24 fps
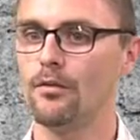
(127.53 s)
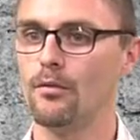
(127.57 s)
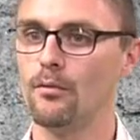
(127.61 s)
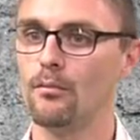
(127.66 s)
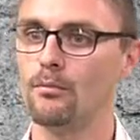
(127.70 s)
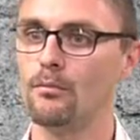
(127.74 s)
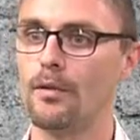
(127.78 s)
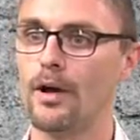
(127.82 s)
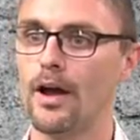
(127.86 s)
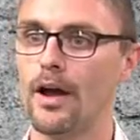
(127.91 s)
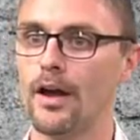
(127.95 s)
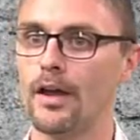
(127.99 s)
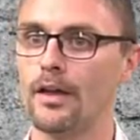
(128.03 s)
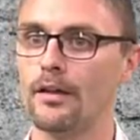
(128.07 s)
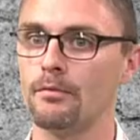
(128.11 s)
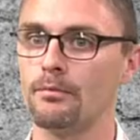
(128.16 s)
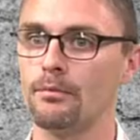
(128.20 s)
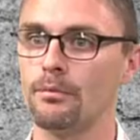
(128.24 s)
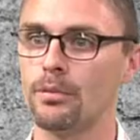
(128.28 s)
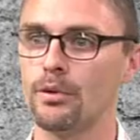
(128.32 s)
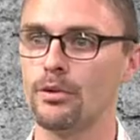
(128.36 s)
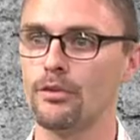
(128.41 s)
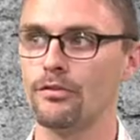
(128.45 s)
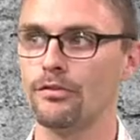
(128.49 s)
my
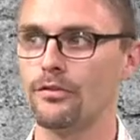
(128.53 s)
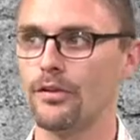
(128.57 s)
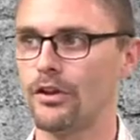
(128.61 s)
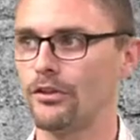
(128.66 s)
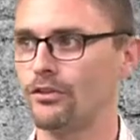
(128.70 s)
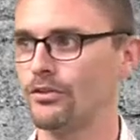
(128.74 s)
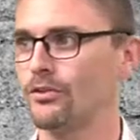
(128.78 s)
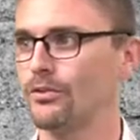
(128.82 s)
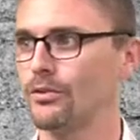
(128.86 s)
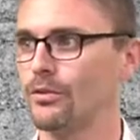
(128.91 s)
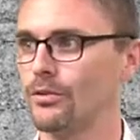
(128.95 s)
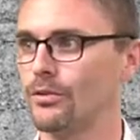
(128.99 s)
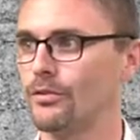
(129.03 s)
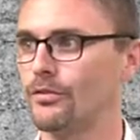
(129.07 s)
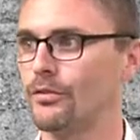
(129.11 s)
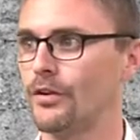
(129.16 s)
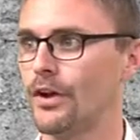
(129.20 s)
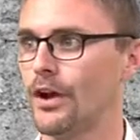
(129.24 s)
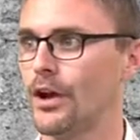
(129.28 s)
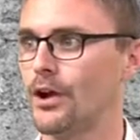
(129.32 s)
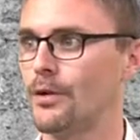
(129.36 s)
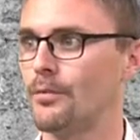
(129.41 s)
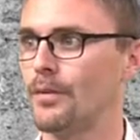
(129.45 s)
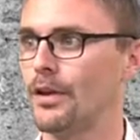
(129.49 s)
professional
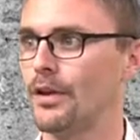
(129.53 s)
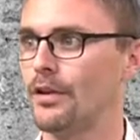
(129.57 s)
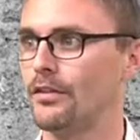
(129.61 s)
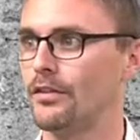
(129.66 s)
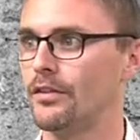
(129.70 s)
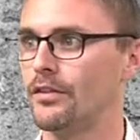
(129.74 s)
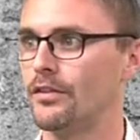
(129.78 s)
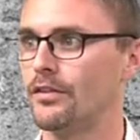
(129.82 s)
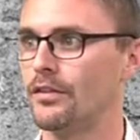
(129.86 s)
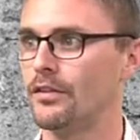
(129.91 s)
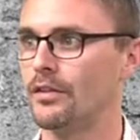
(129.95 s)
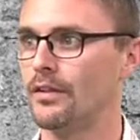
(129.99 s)
environment